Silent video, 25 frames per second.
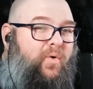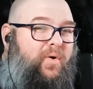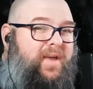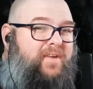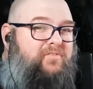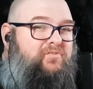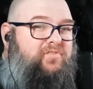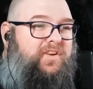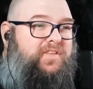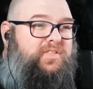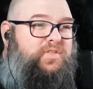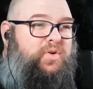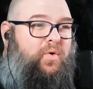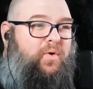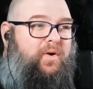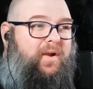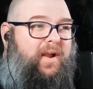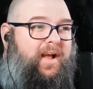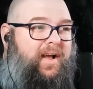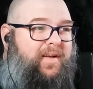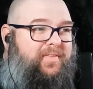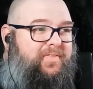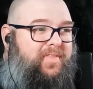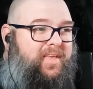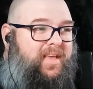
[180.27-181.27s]
inventory
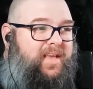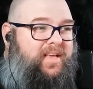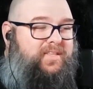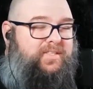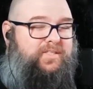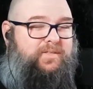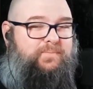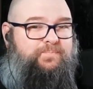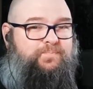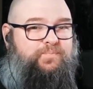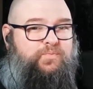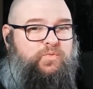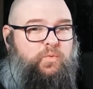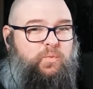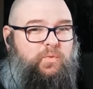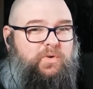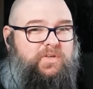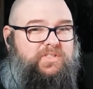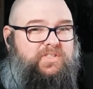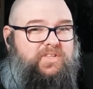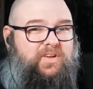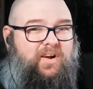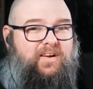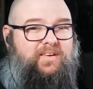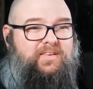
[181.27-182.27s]
on these. We're
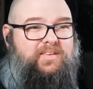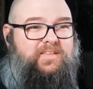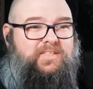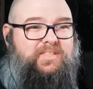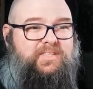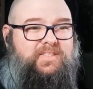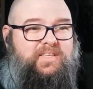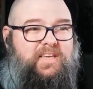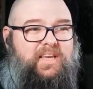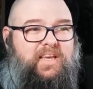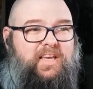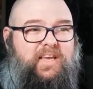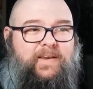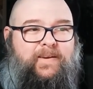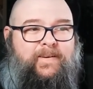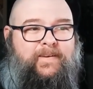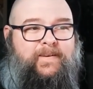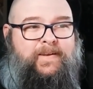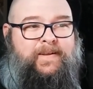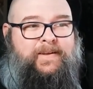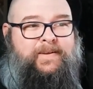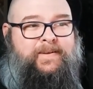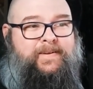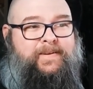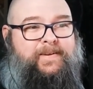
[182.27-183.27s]
starting to see
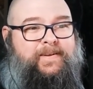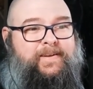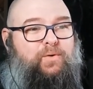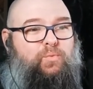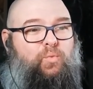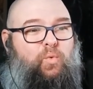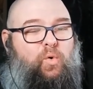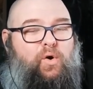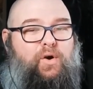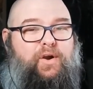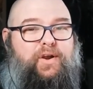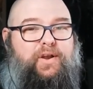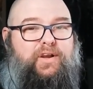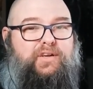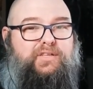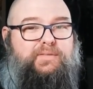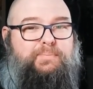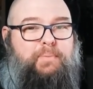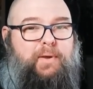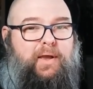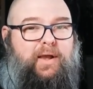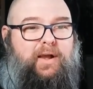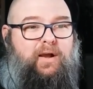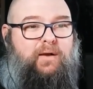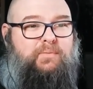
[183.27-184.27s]
Warriors
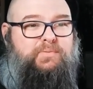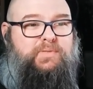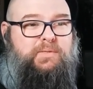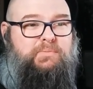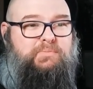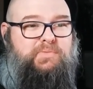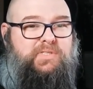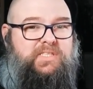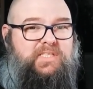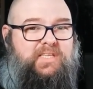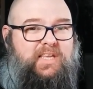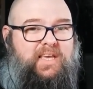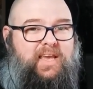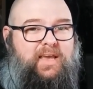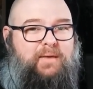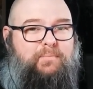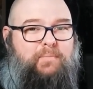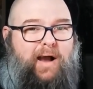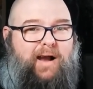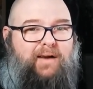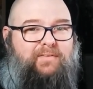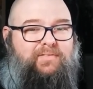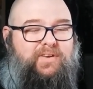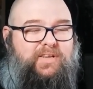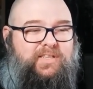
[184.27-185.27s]
pick up some steam,
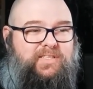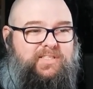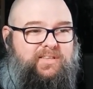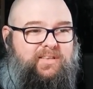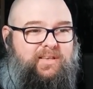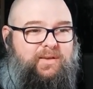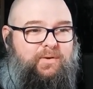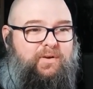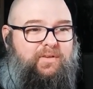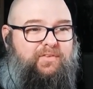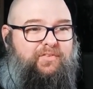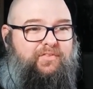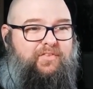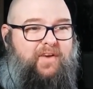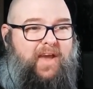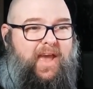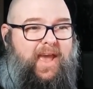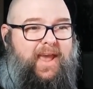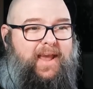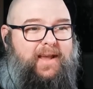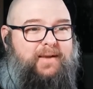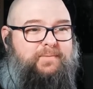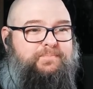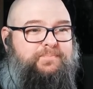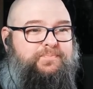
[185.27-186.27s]
obviously with
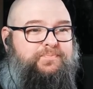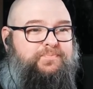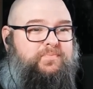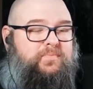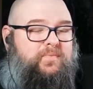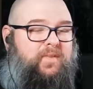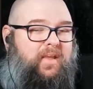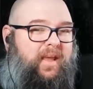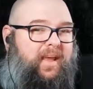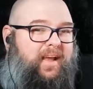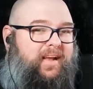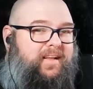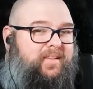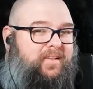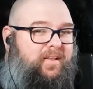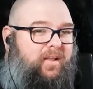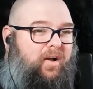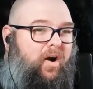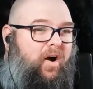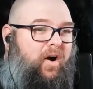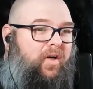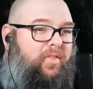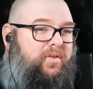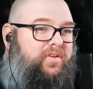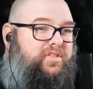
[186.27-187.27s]
Fang and
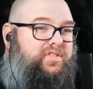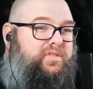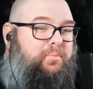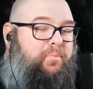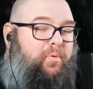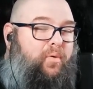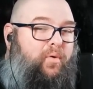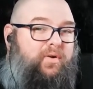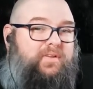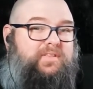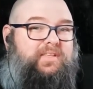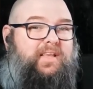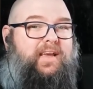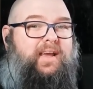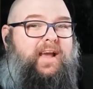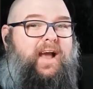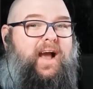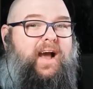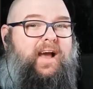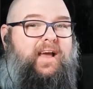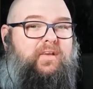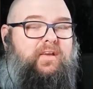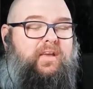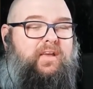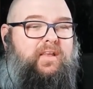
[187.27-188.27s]
all the support they
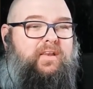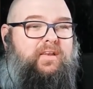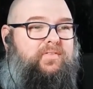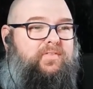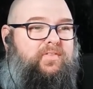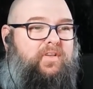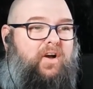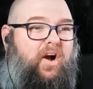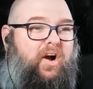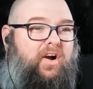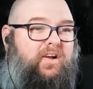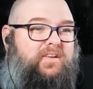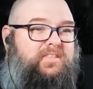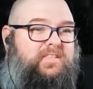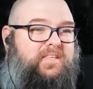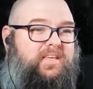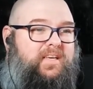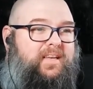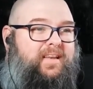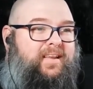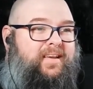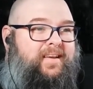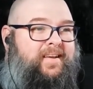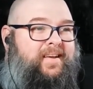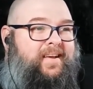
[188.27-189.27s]
got in the
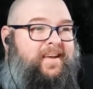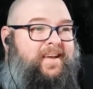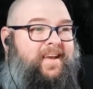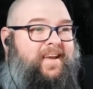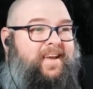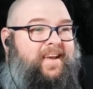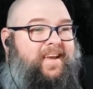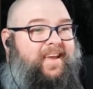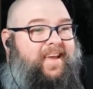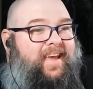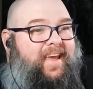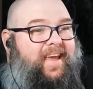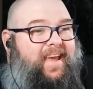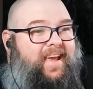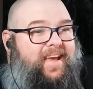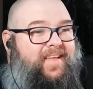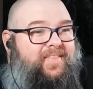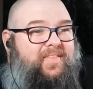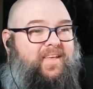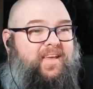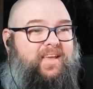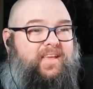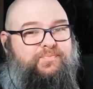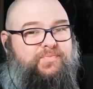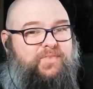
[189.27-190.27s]
Hunted.
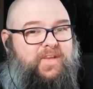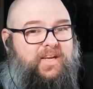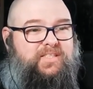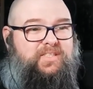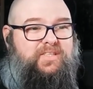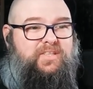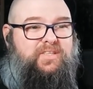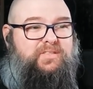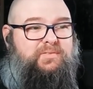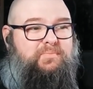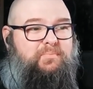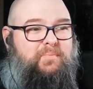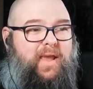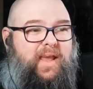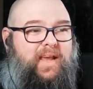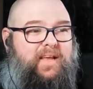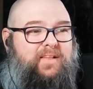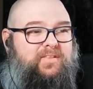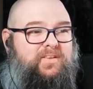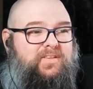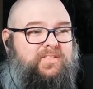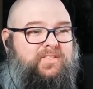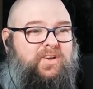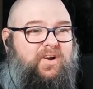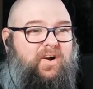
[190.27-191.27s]
And that's just making
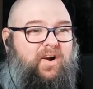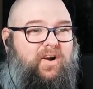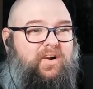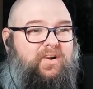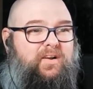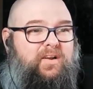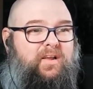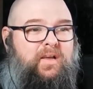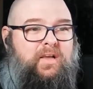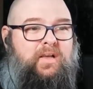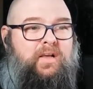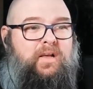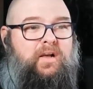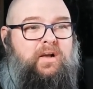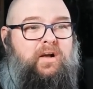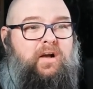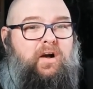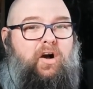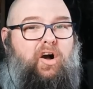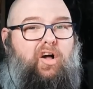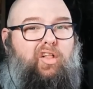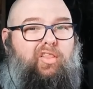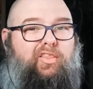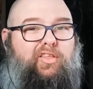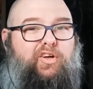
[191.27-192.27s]
this card
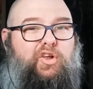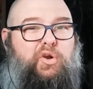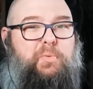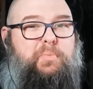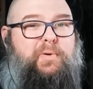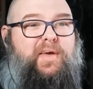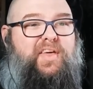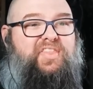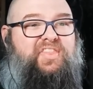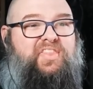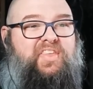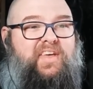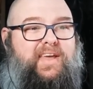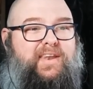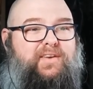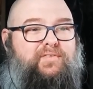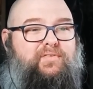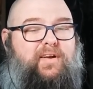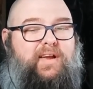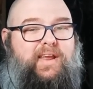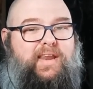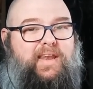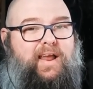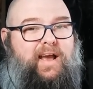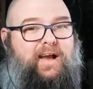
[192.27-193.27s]
a little bit thin
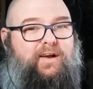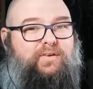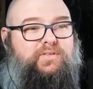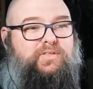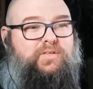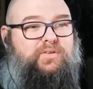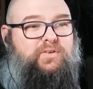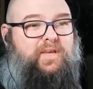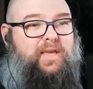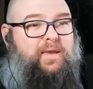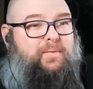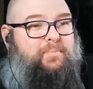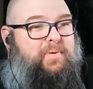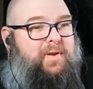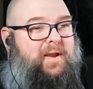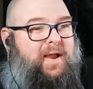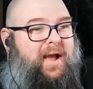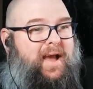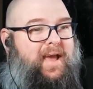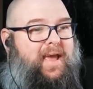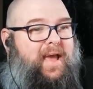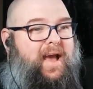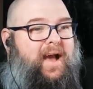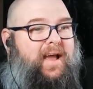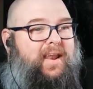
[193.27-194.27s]
right now. So keep an
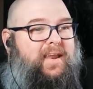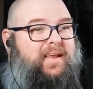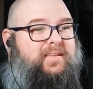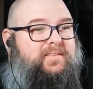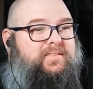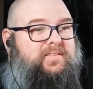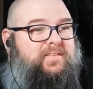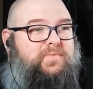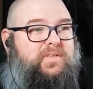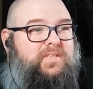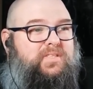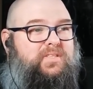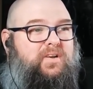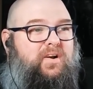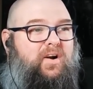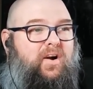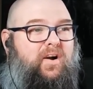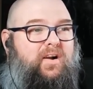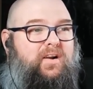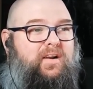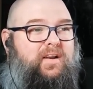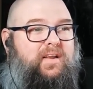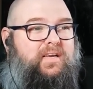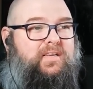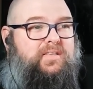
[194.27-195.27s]
eye on it. This
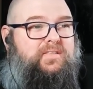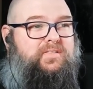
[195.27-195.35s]
card